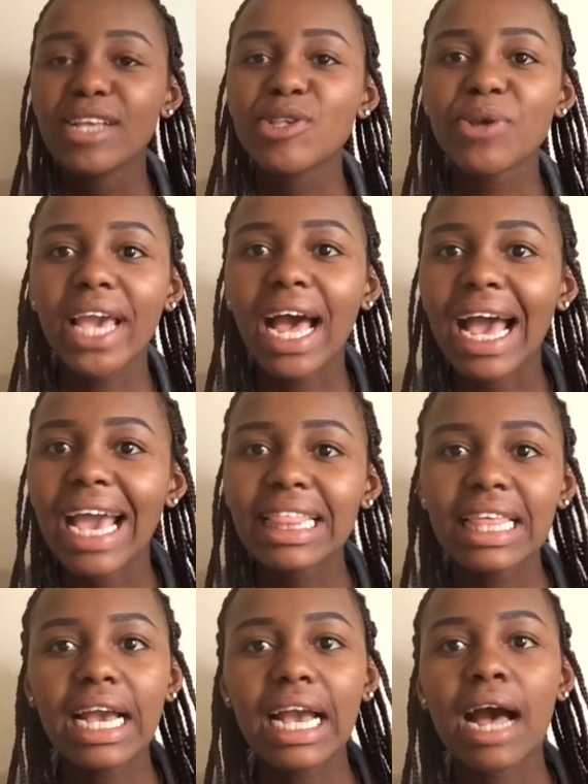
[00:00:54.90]
So yeah, I
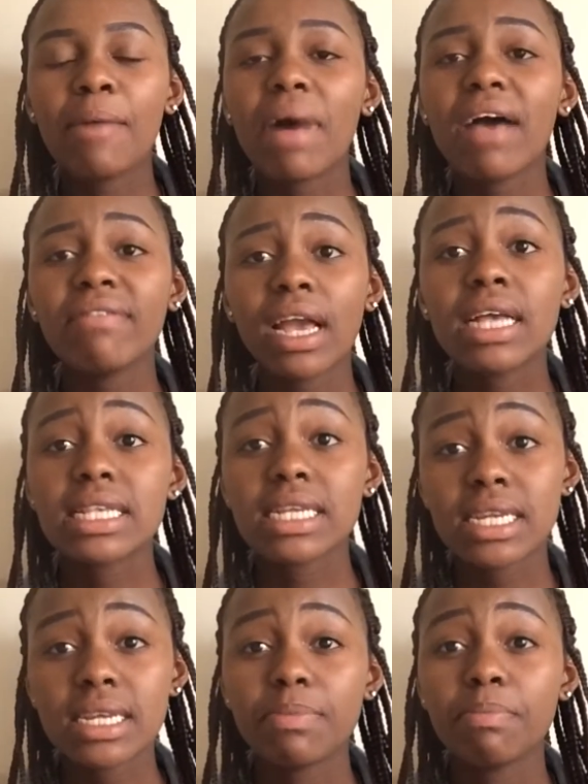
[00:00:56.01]
think um, having a
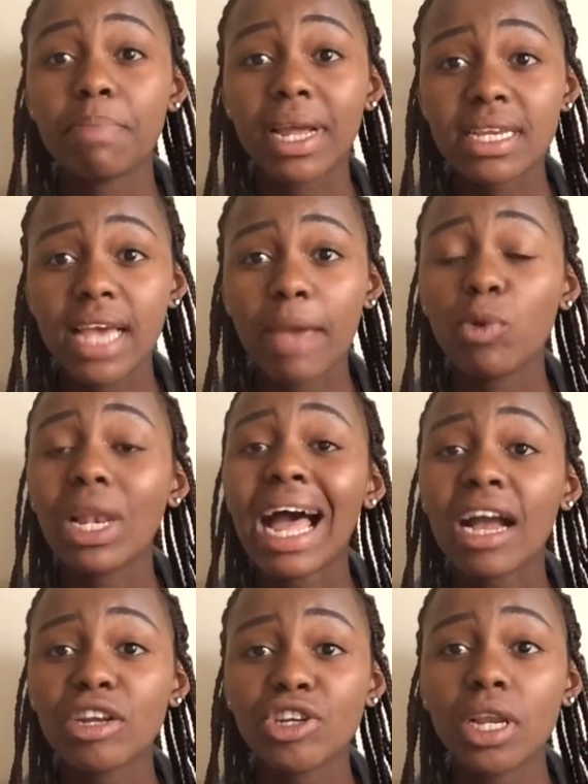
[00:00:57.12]
certain bedtime will
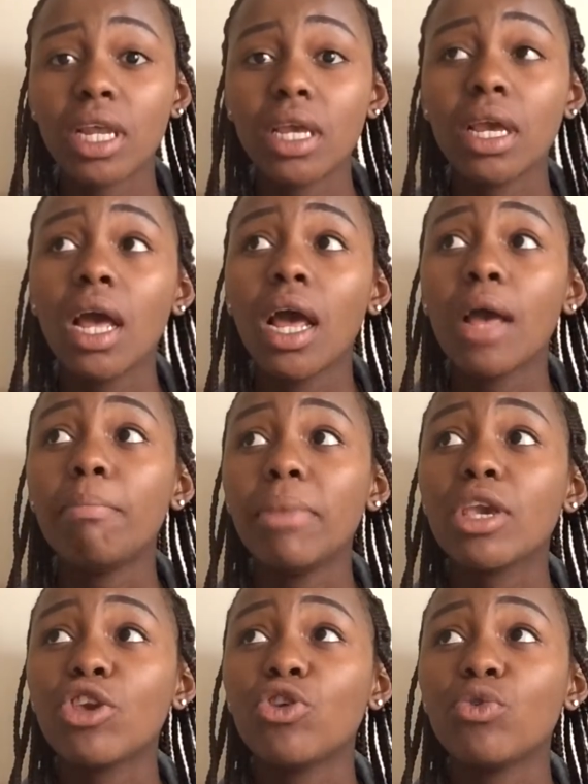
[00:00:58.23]
actually
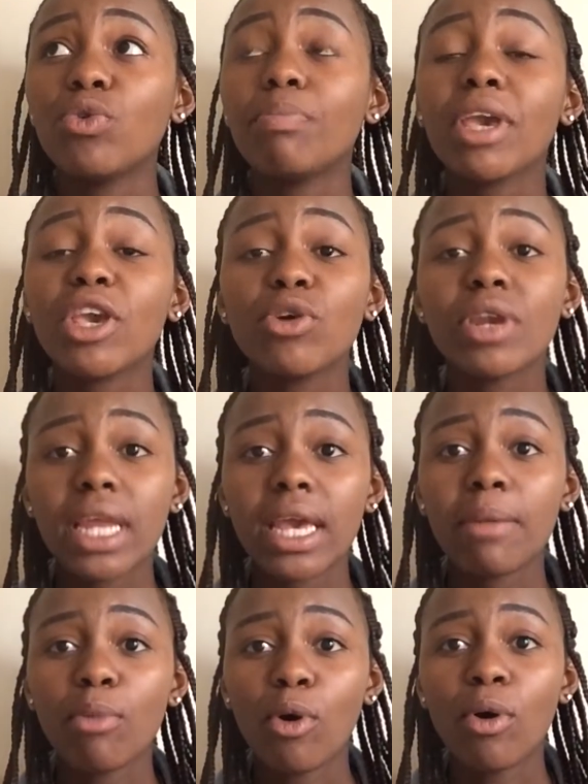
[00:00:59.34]
make you make your day
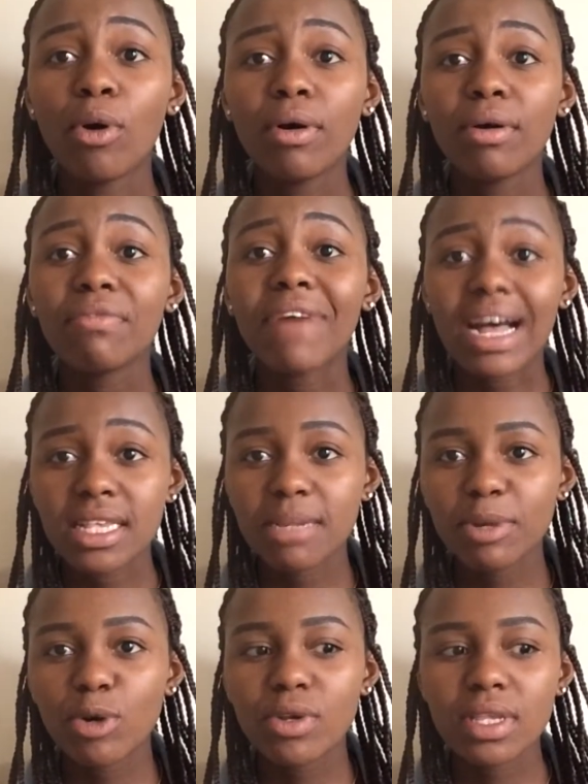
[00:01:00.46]
more fast
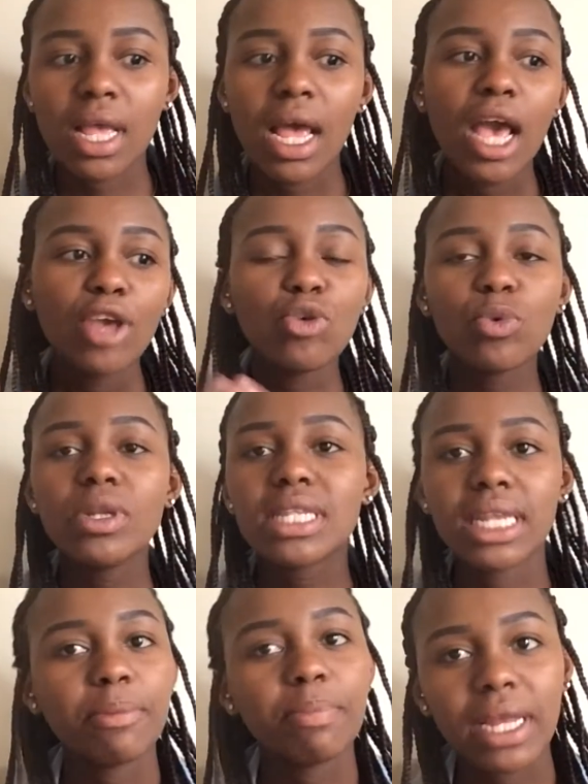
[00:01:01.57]
because you won't
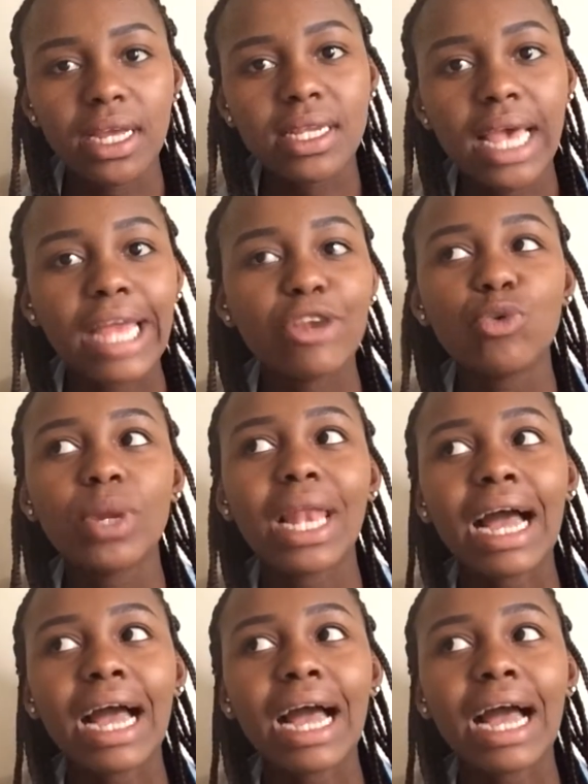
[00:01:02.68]
sleep late and you will